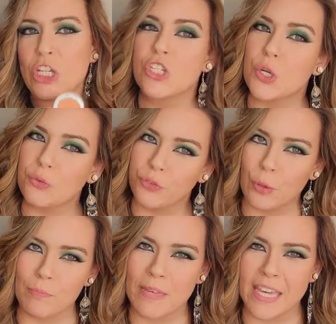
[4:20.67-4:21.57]
So
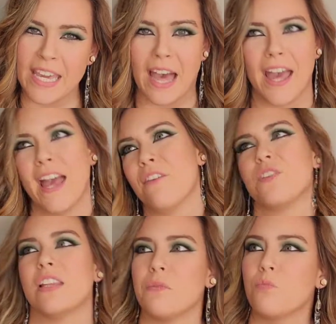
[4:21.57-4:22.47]
for me, I have
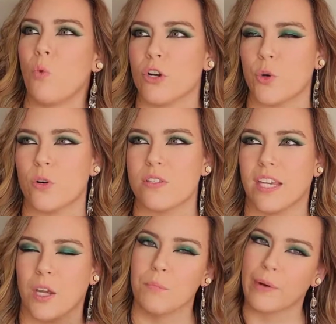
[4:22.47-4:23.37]
to lean more towards
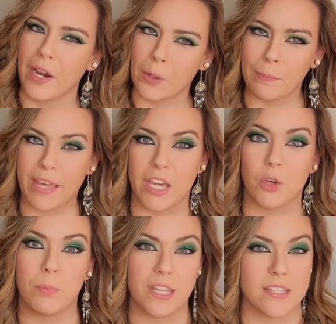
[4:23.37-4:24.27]
like a brighter
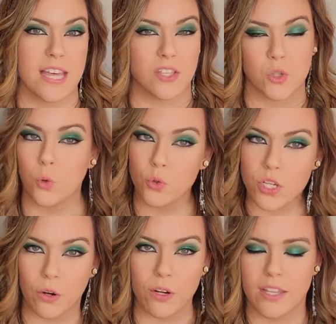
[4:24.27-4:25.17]
pink because that's cool
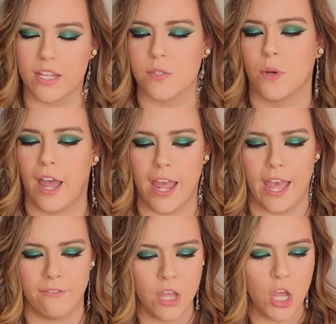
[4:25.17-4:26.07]
tone and that's what I
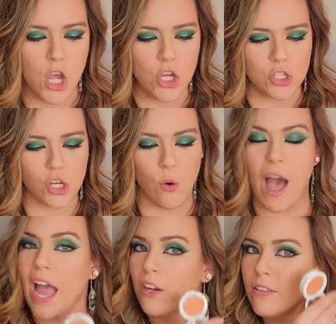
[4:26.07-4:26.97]
have.
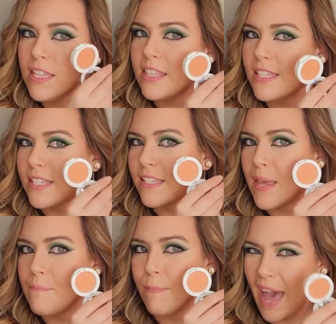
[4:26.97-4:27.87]
So I don't think this is
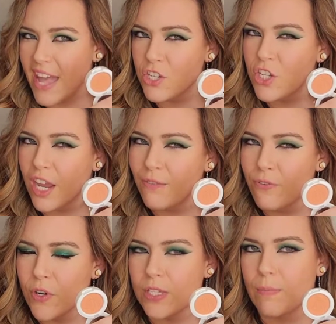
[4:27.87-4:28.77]
a bad
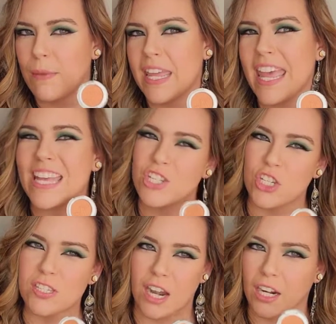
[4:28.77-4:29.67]
shade for somebody. It's
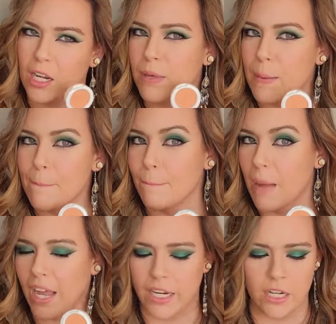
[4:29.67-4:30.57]
just not going to be
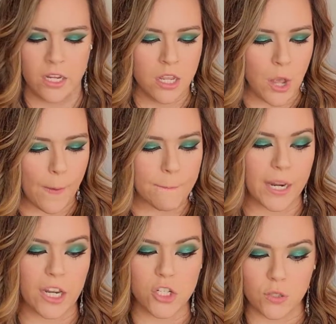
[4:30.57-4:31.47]
mine.
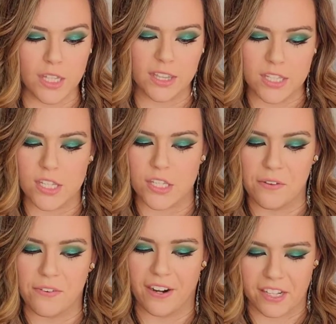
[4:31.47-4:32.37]
But I do think this is
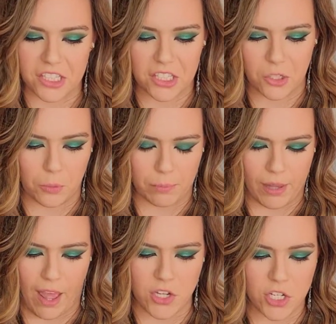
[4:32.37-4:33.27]
a very cute
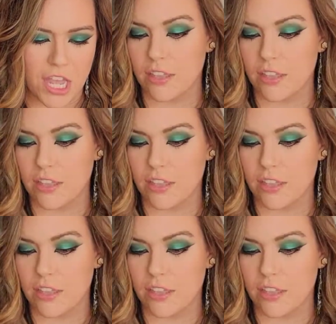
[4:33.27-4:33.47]
blush.